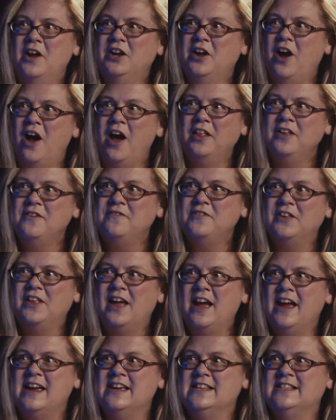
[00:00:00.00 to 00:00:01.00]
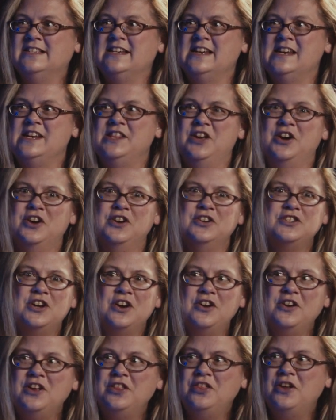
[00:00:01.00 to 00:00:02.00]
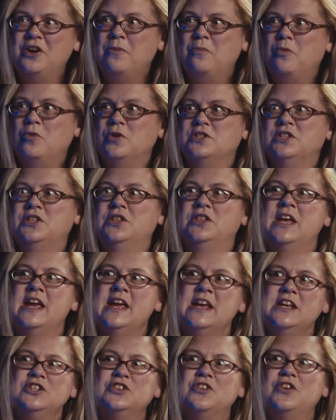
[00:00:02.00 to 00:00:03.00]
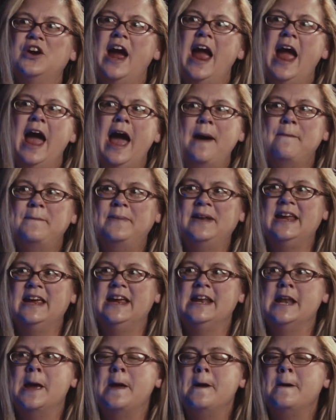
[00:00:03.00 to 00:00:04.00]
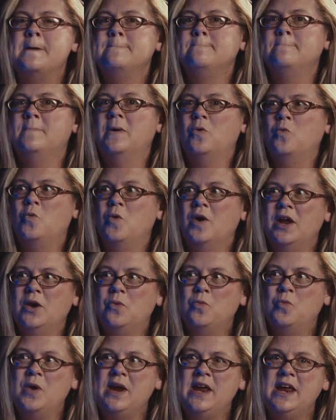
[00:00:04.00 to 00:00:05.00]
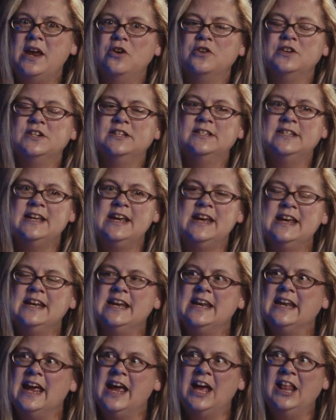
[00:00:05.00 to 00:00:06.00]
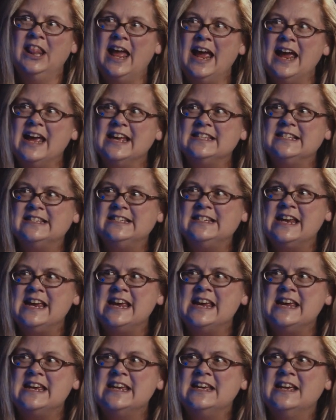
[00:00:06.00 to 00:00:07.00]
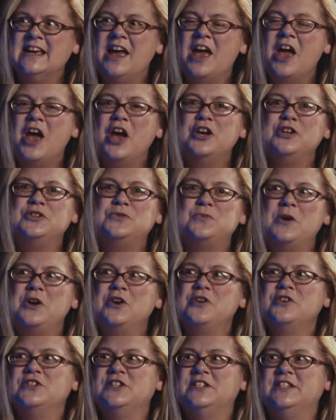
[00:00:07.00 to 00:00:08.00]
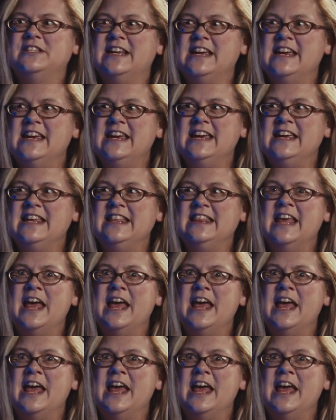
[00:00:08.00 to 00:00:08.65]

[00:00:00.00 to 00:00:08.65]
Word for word: Colleyville ISD, they're turning their boards. Things are happening. Yeah. But what we are seeing in LISD is we are seeing